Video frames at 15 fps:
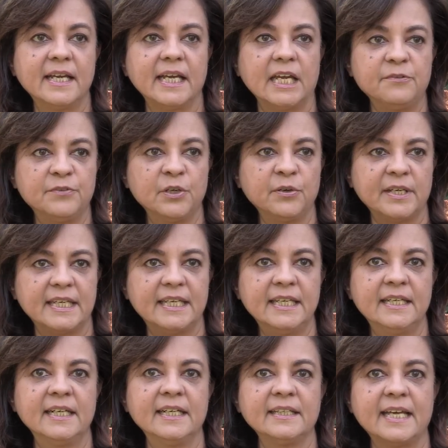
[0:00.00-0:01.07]
if you're
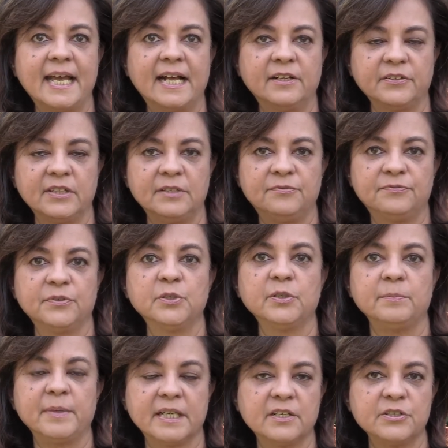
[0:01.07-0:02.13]
eating the healthy
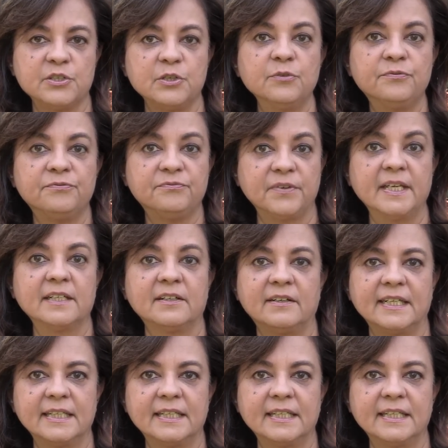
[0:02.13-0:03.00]
food because you fear